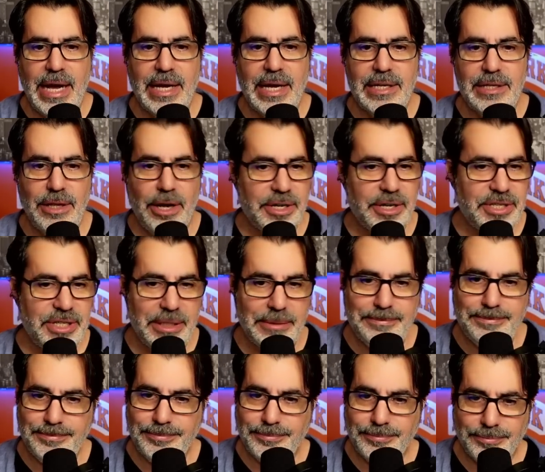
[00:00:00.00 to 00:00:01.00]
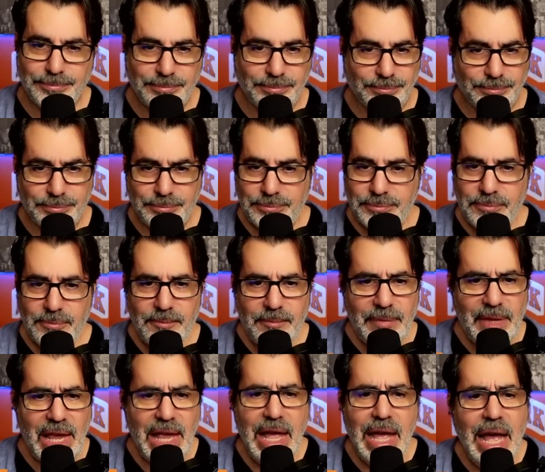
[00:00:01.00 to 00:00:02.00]
Clarkson,
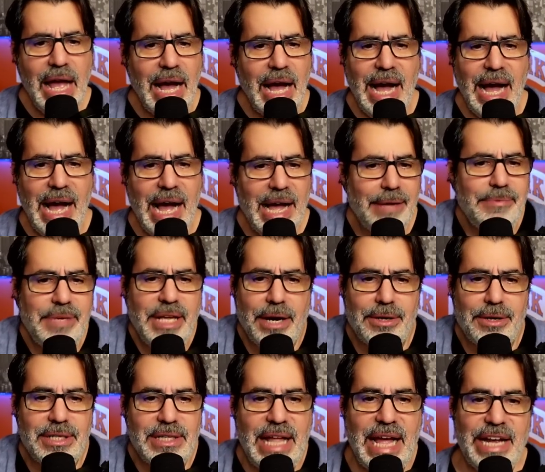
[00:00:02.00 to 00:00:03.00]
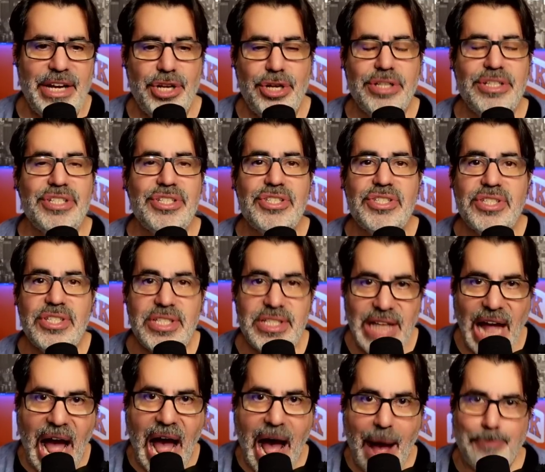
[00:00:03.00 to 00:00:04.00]
Clyde couldn't
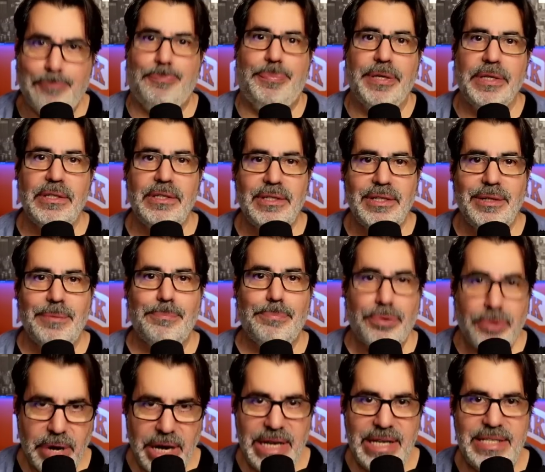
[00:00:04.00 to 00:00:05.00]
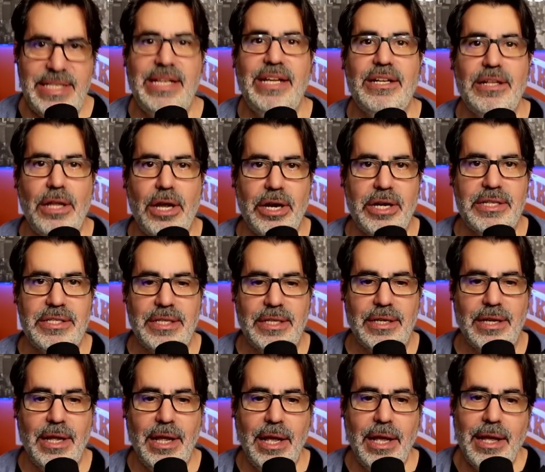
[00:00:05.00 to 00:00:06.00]
stop praising
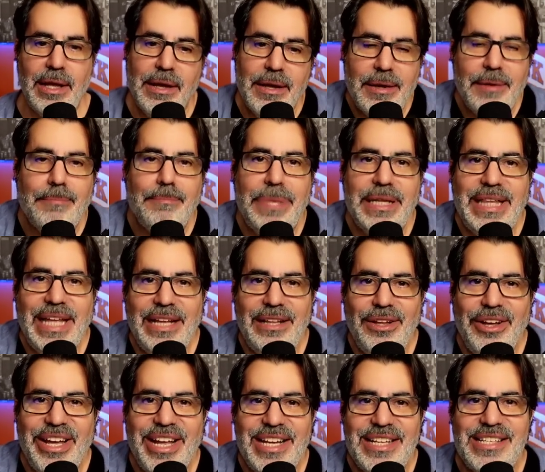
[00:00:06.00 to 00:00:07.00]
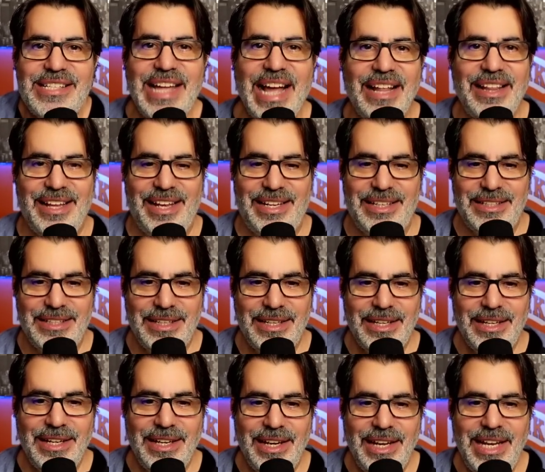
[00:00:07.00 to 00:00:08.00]
Clarkson. But then look at the stat line.
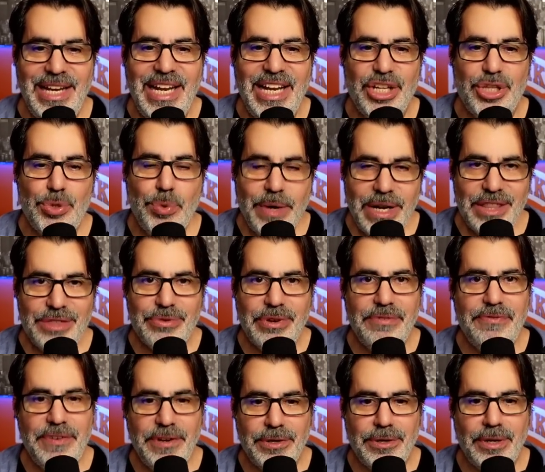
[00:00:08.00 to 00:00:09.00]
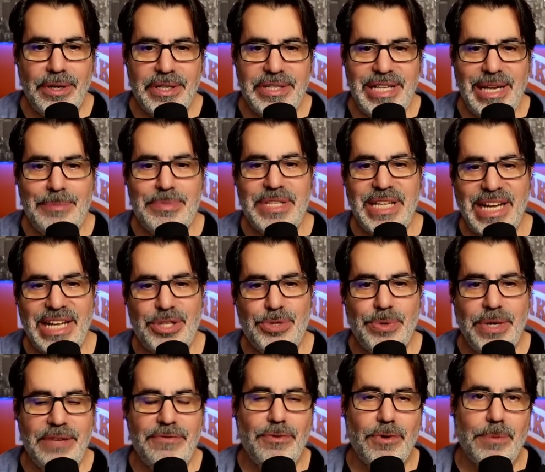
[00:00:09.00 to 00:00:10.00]
He needed 23 field goal attempts to get
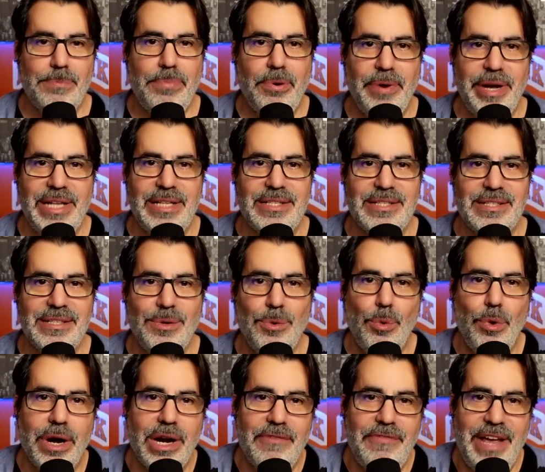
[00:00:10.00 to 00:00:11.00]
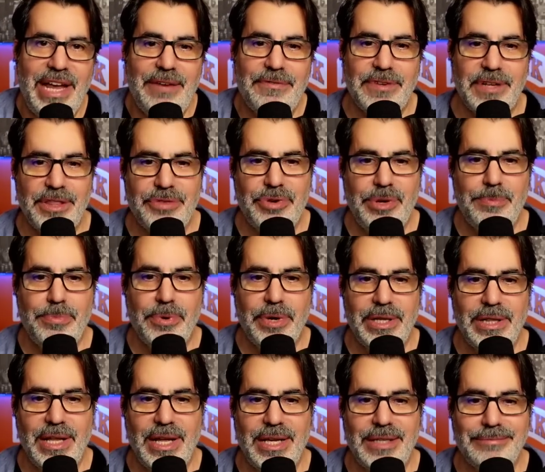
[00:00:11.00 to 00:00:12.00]
24 points. 1 of 8 from the
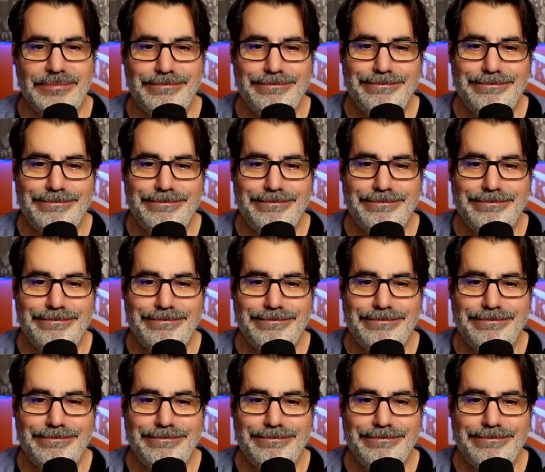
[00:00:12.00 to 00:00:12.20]
three-point line.